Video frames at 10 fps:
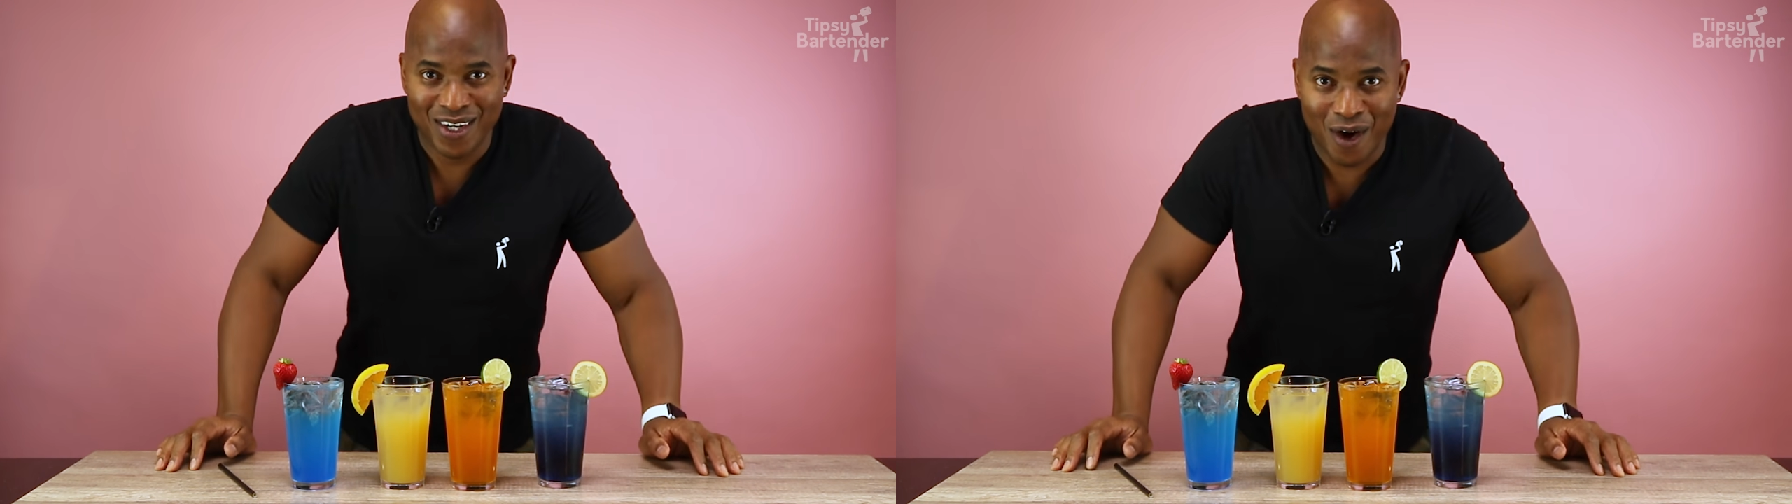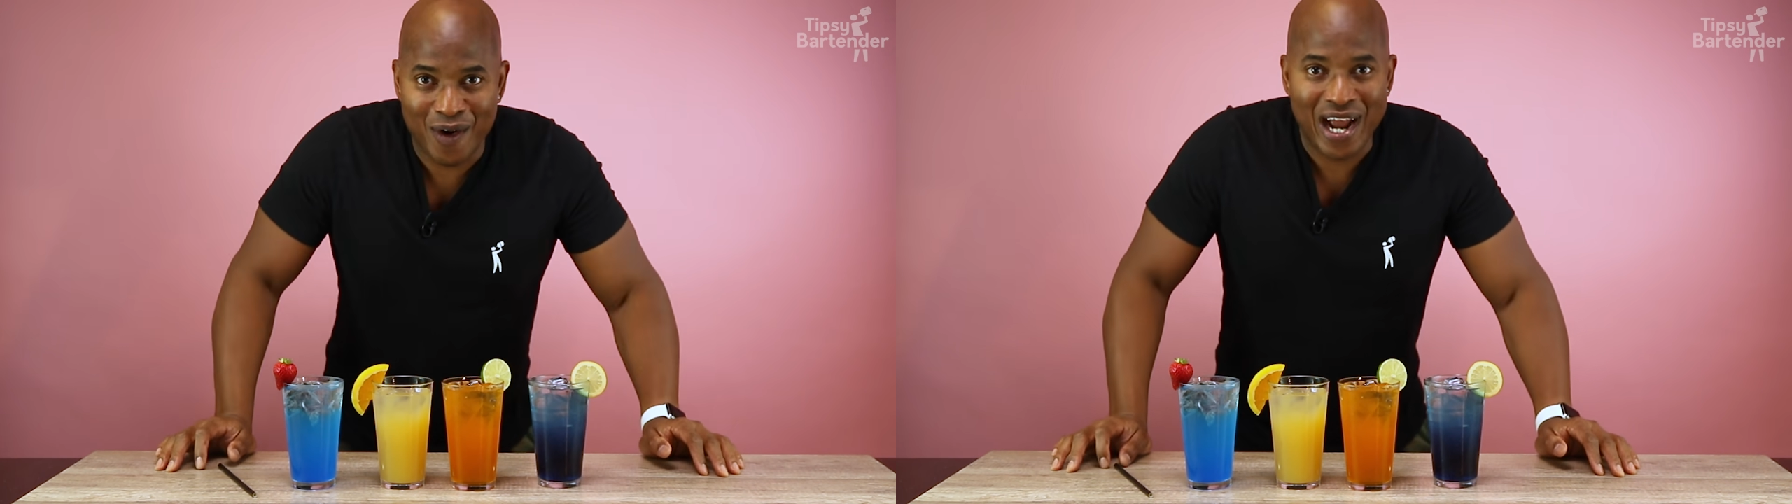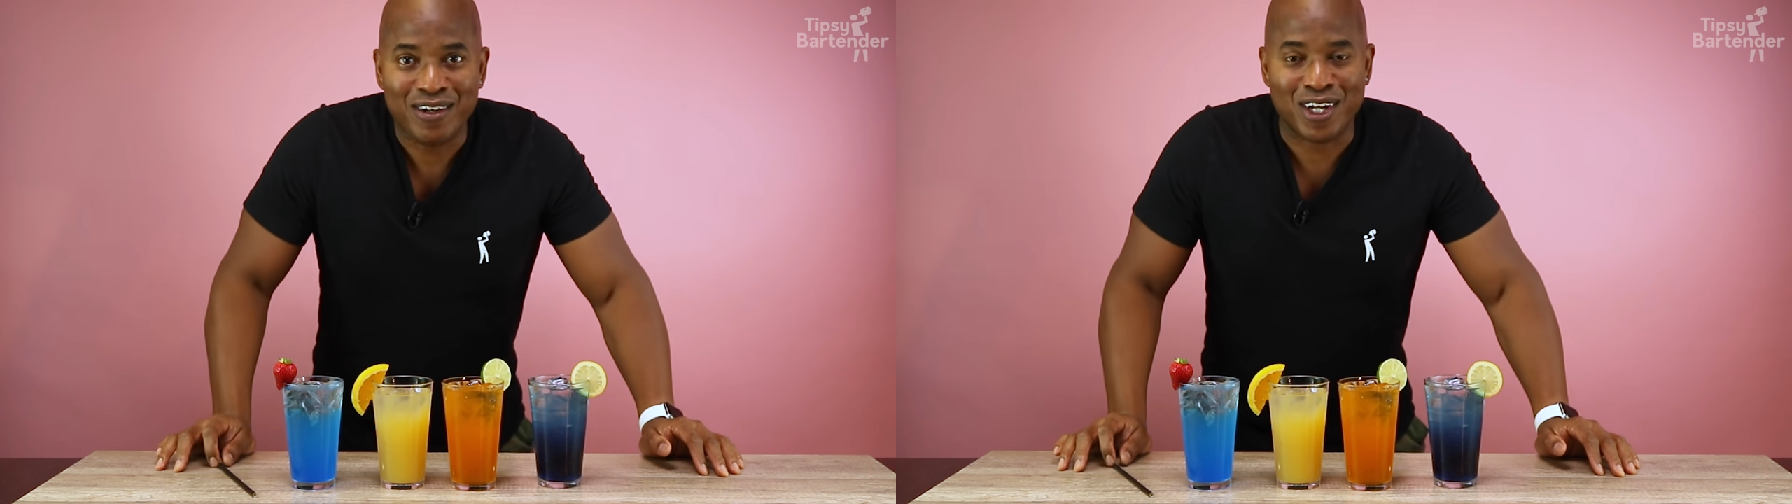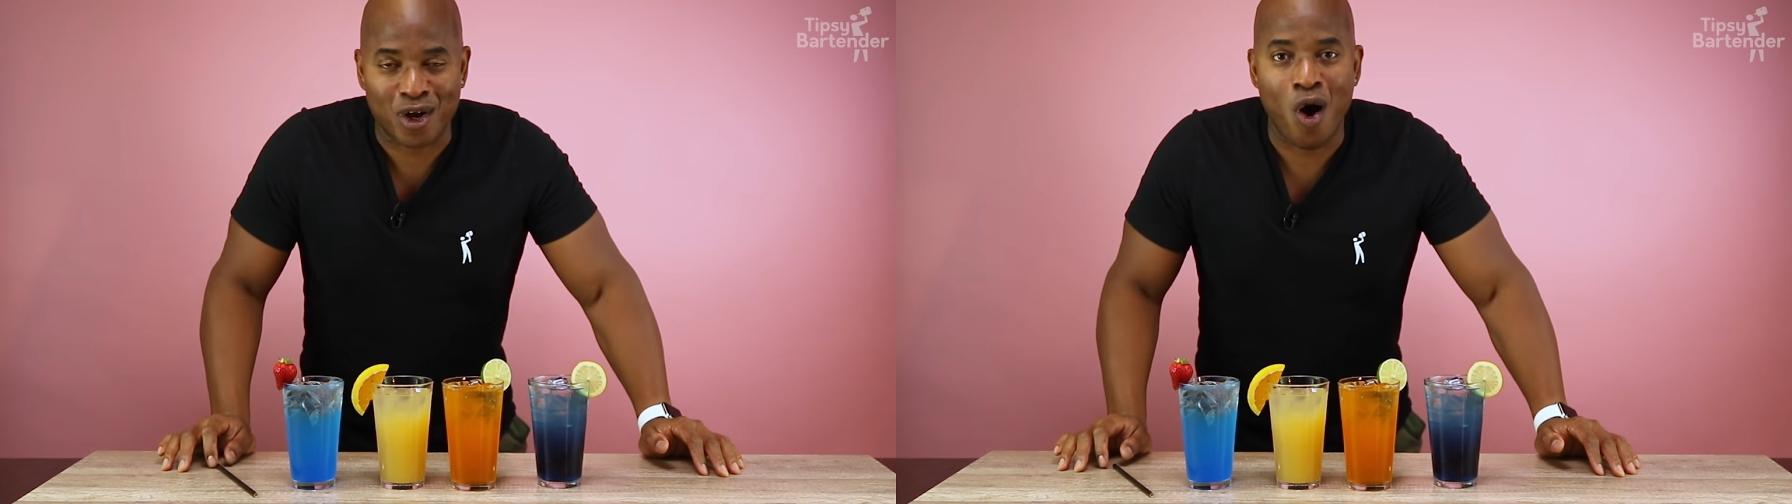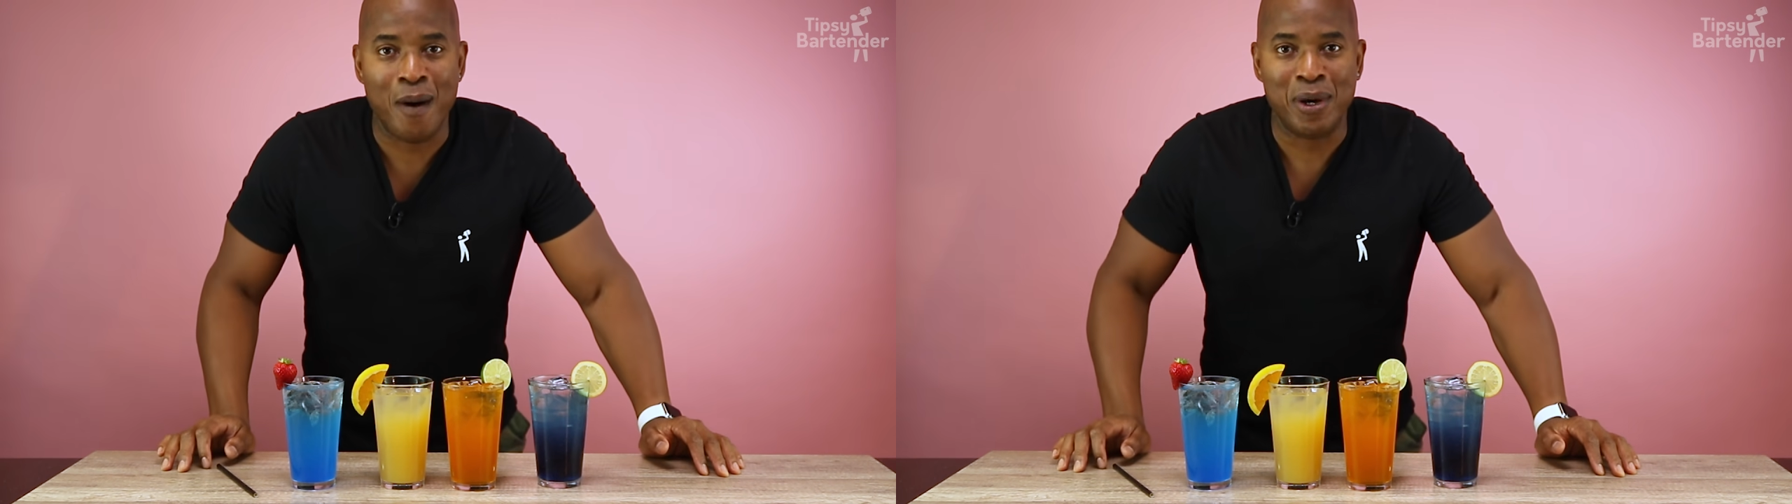All right, the
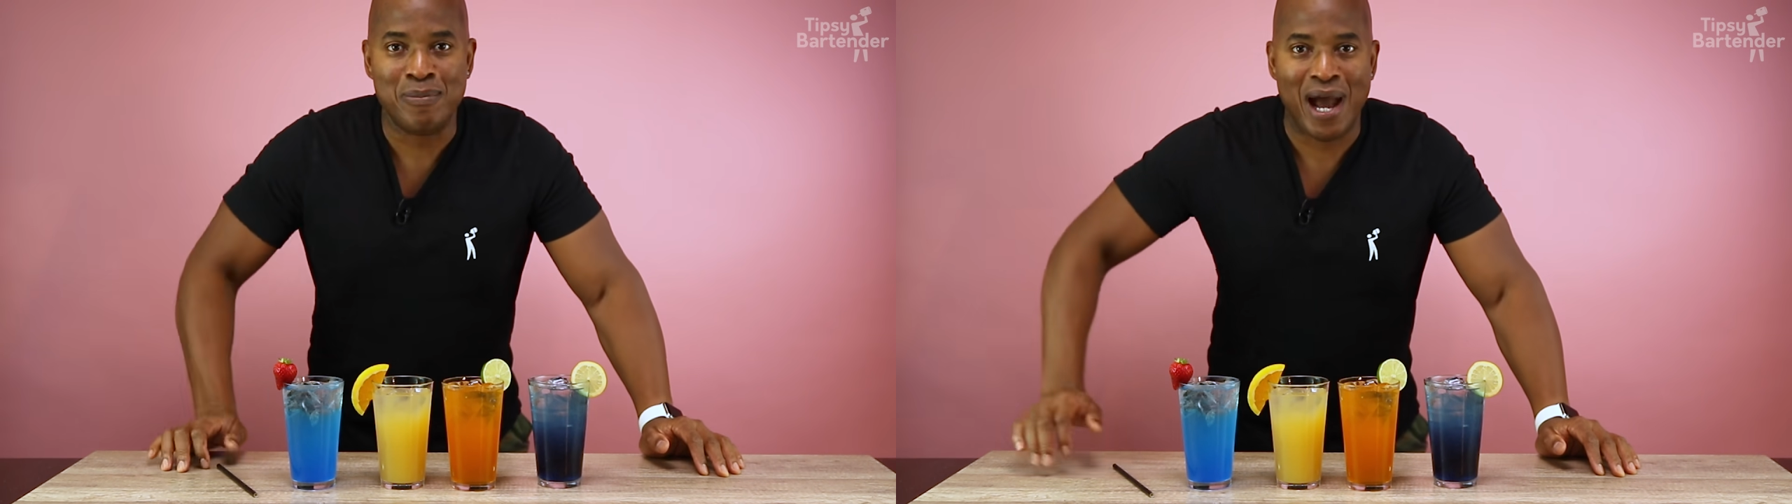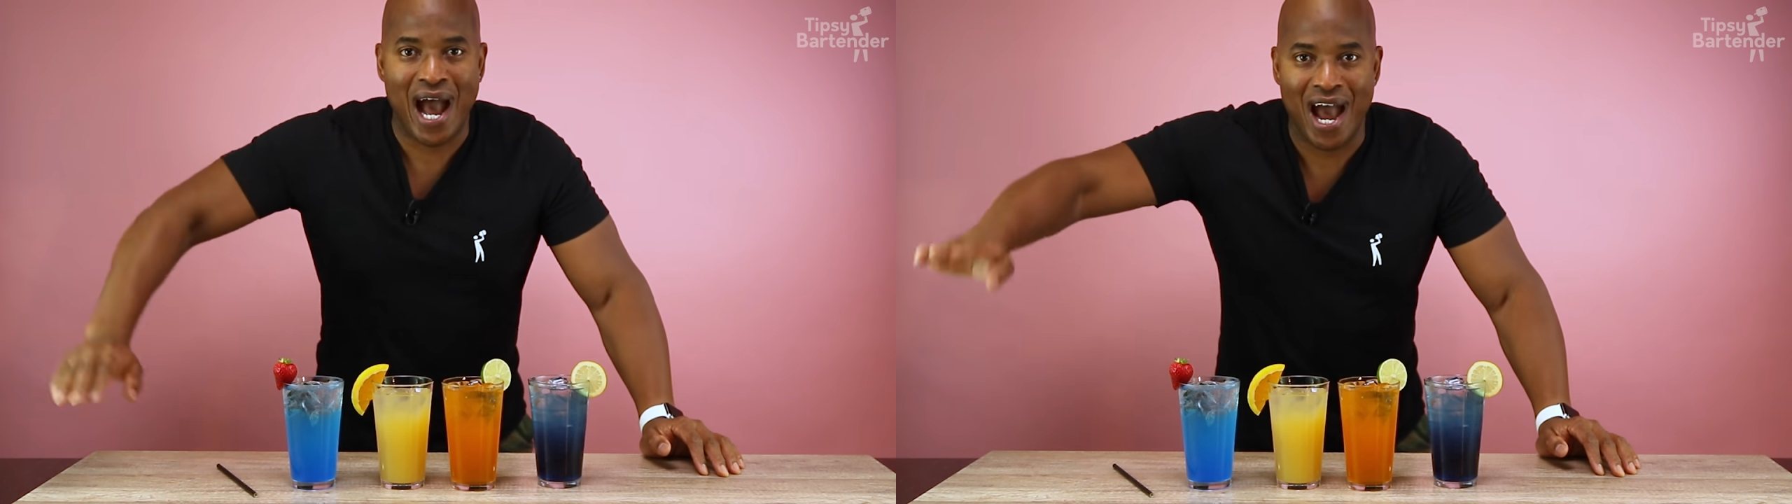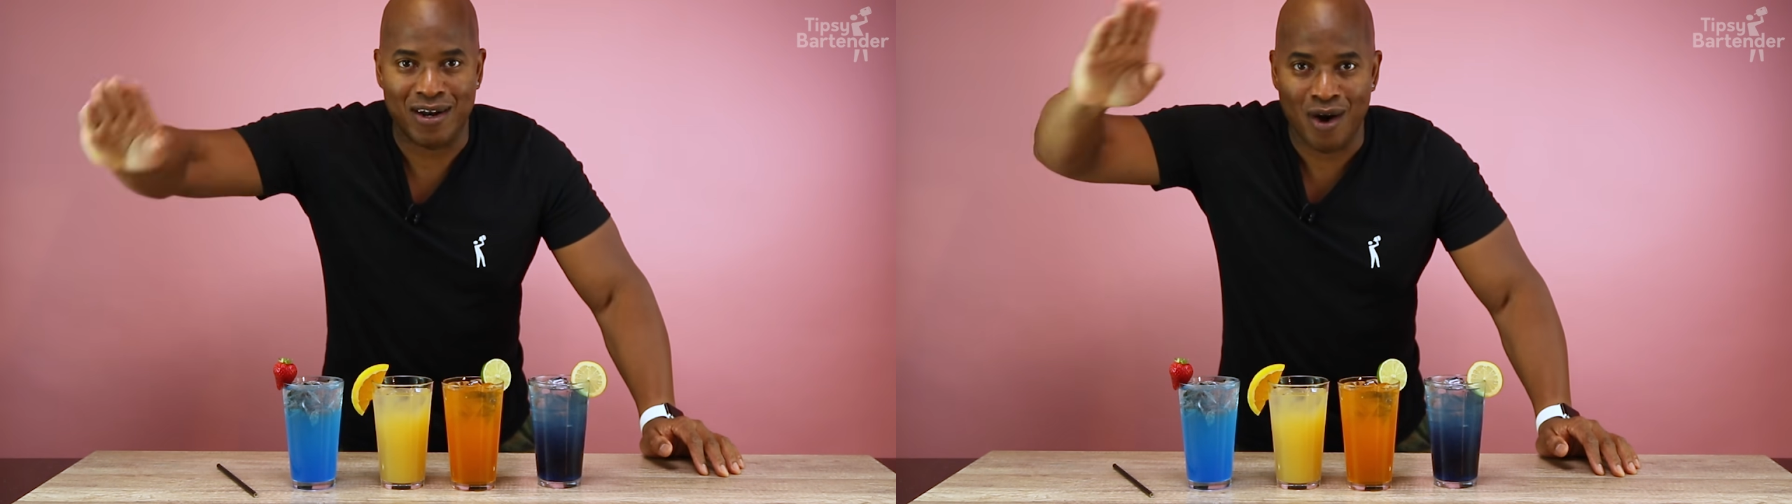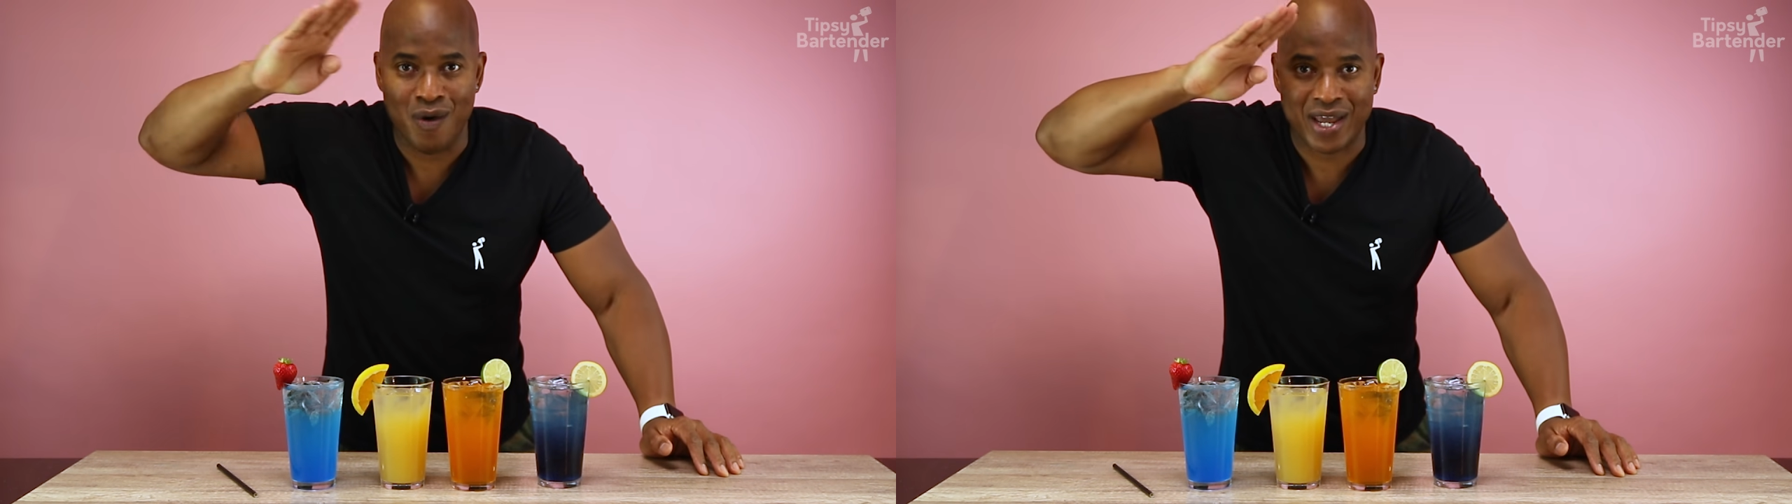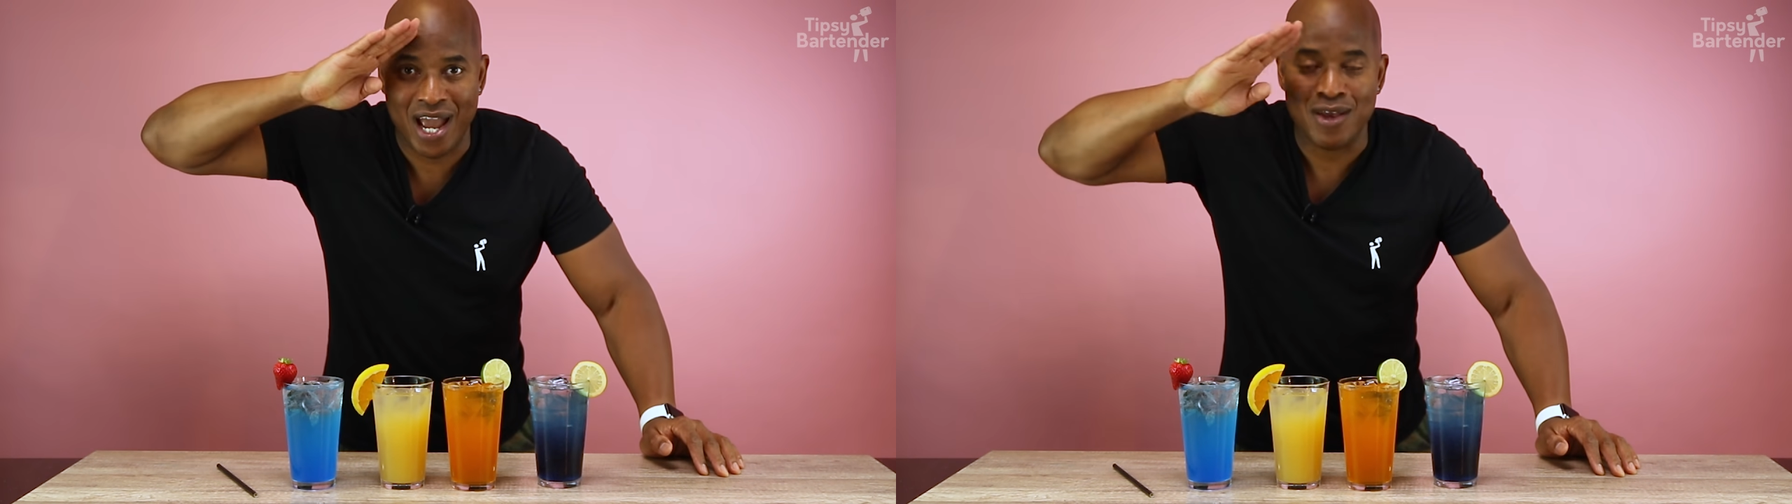common man, okay?